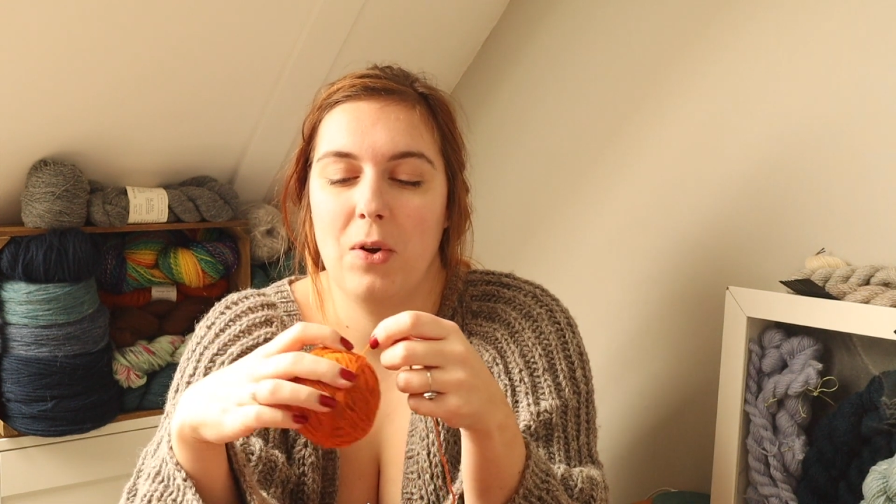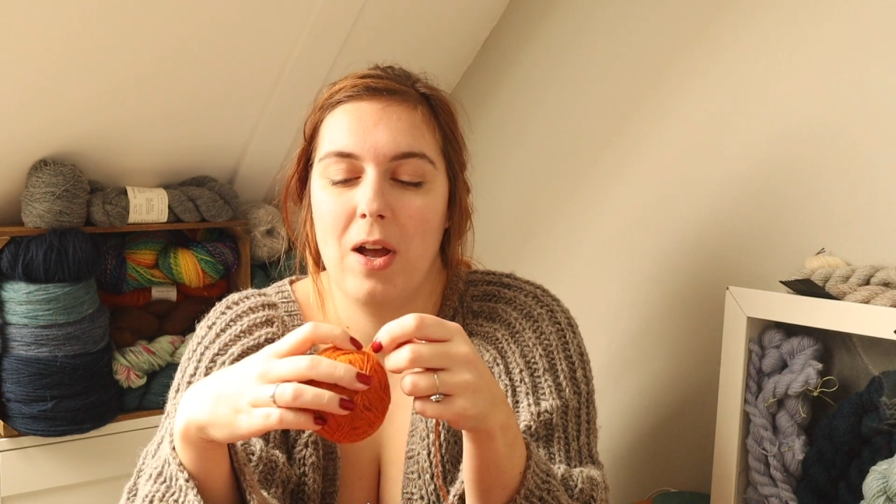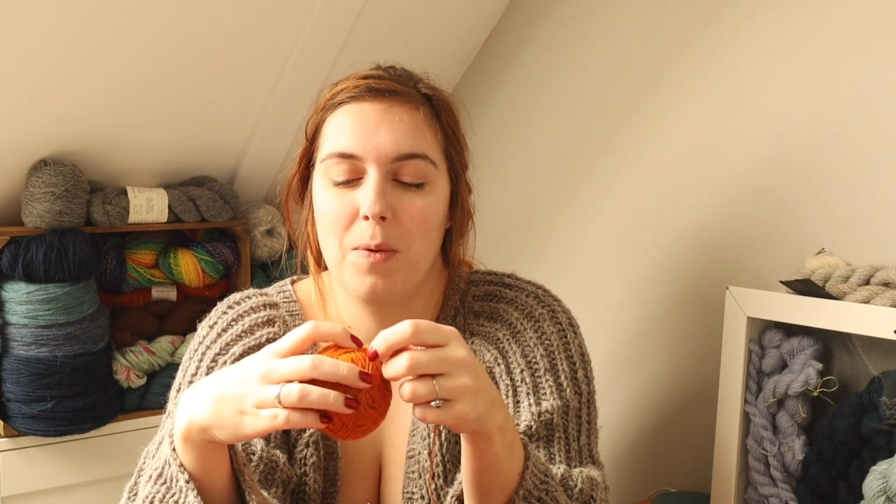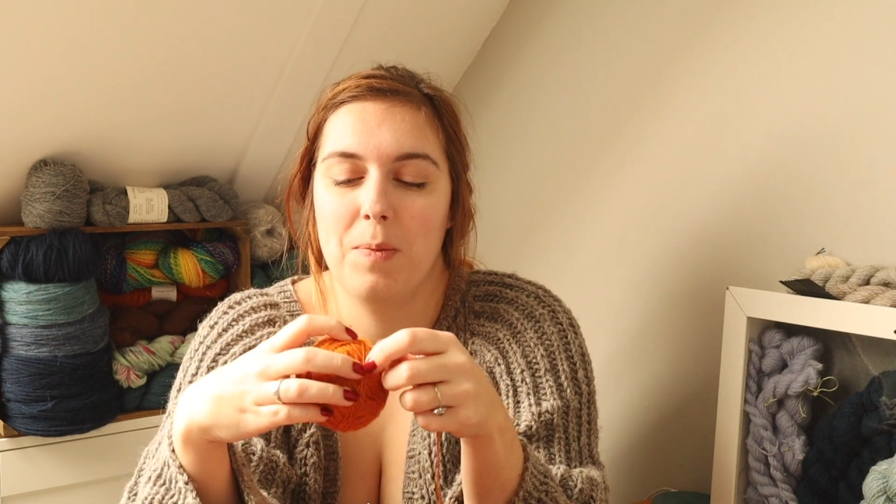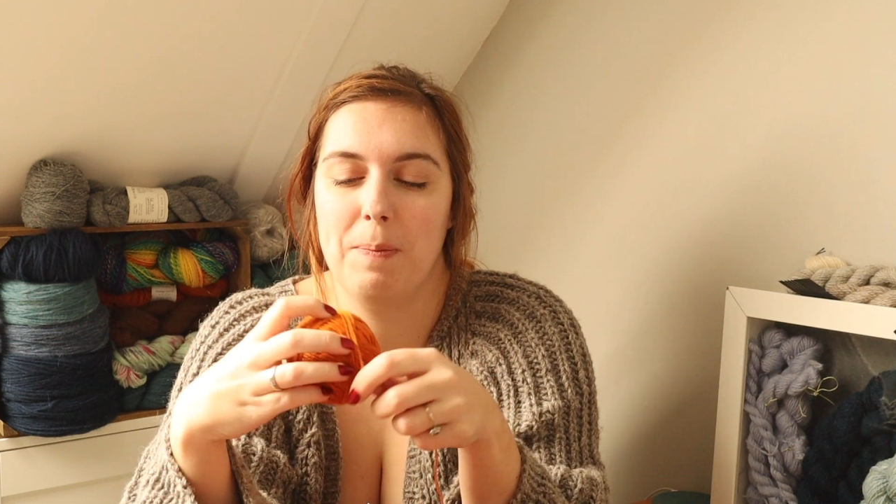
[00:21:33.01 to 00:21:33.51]

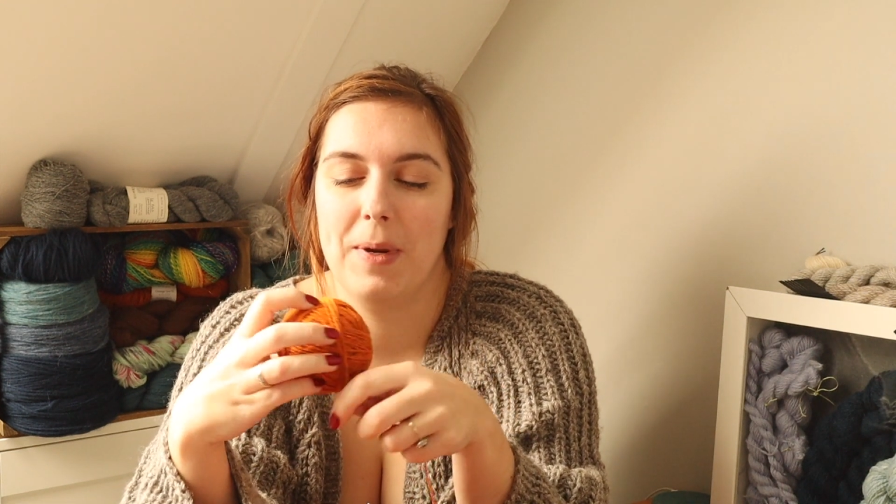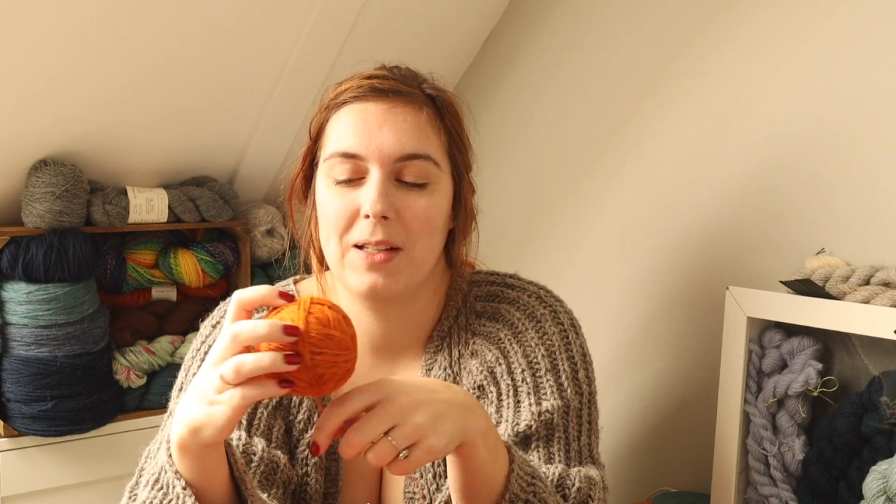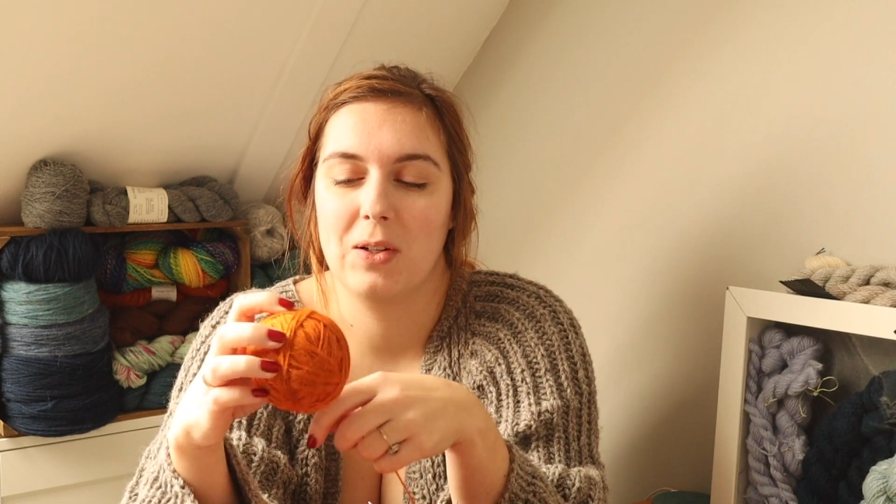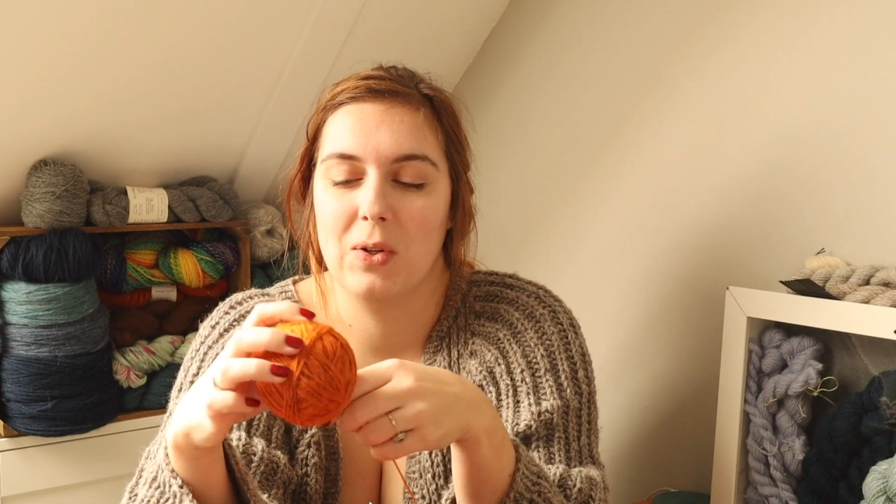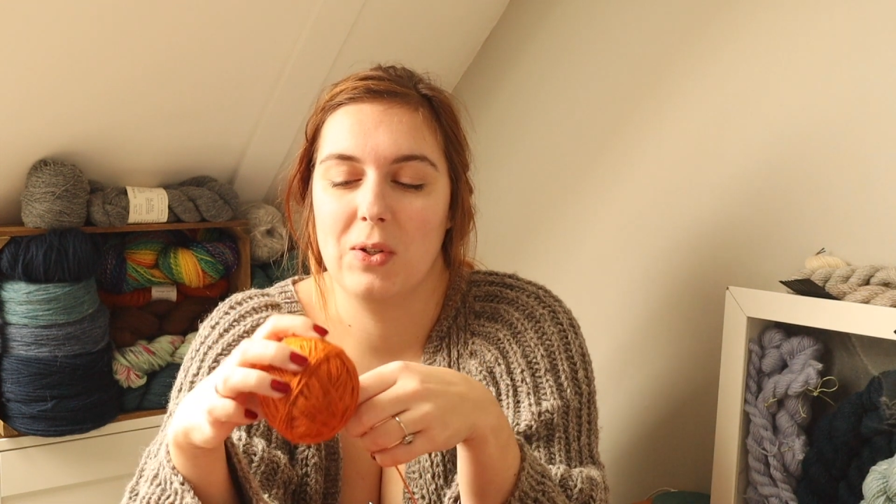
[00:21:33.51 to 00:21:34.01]
helped me pick
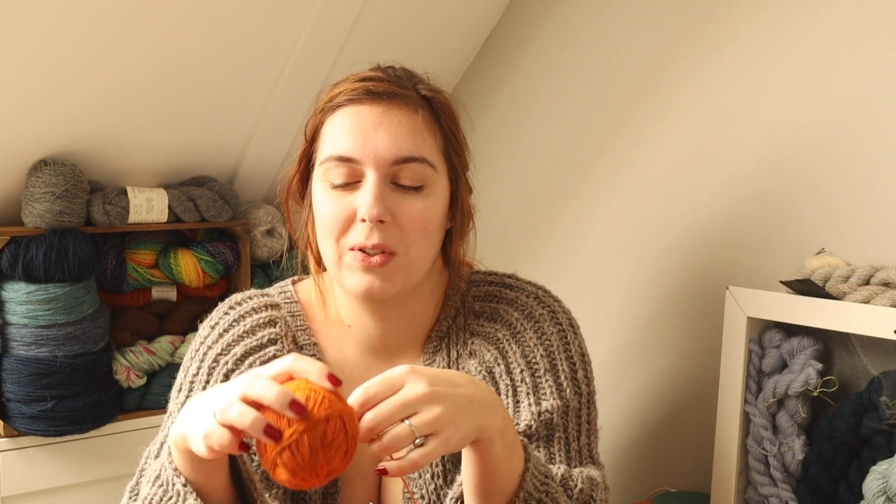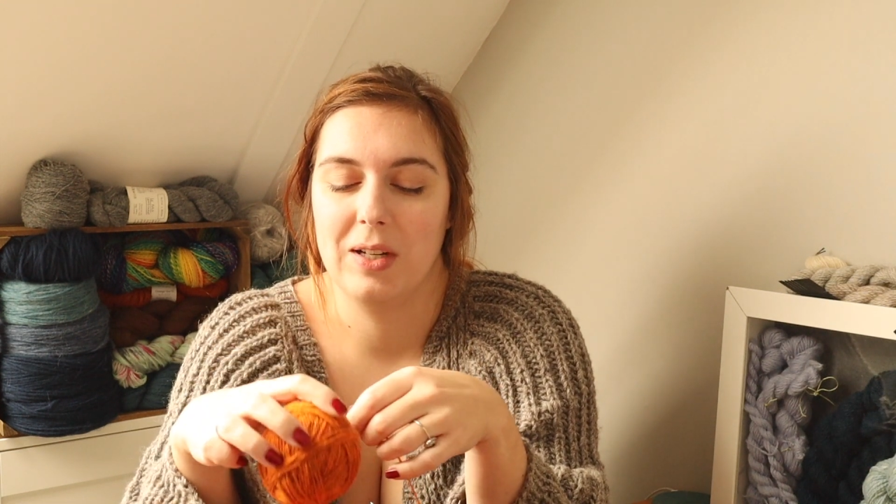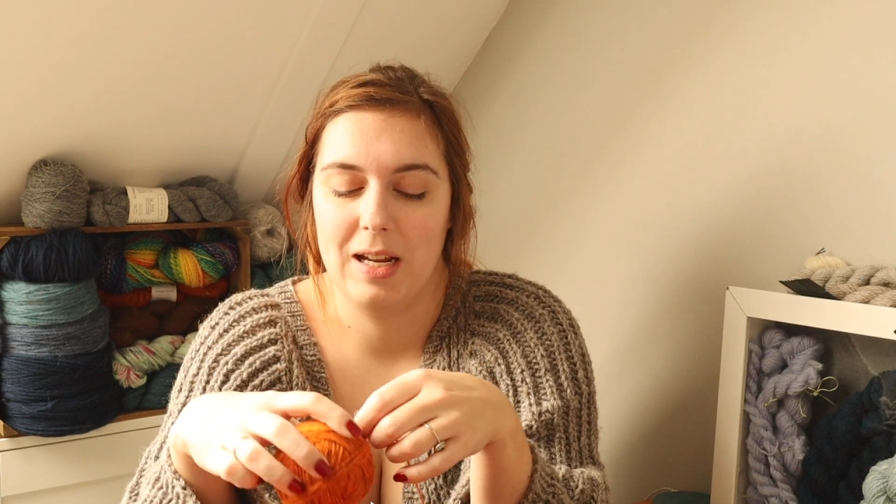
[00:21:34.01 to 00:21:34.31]
the color